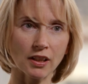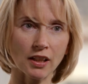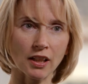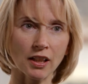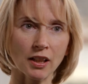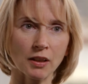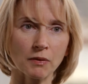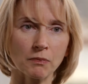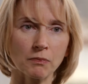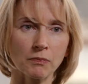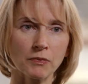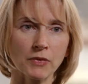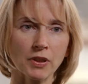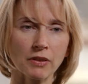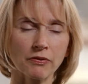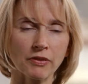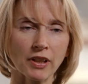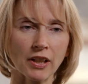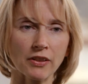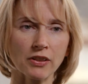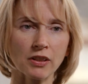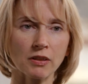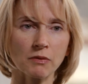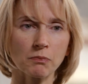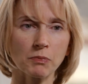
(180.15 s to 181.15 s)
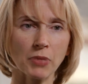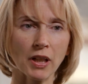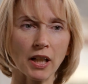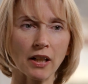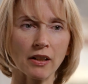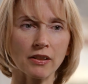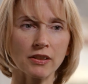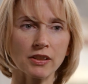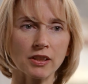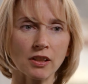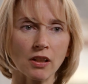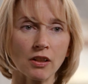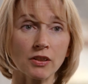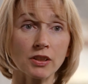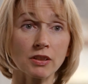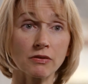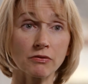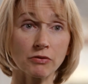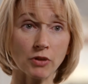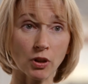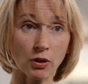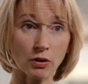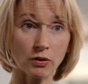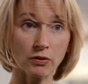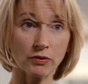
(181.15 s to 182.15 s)
the fact that parents aren't
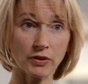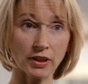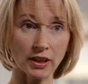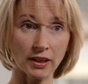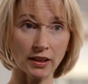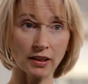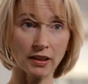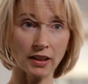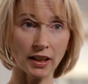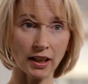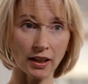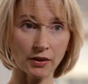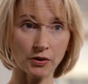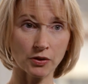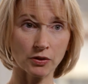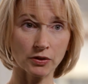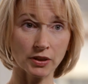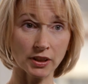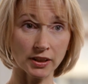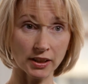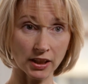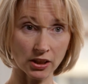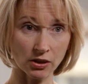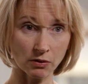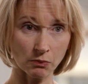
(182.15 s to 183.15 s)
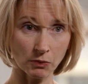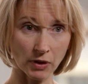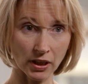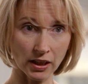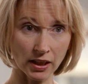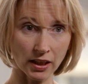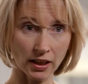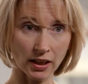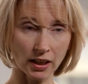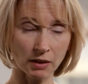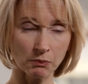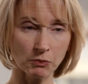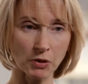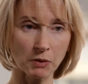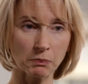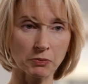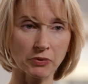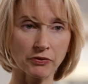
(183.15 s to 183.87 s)
involved in the actual decision-making, but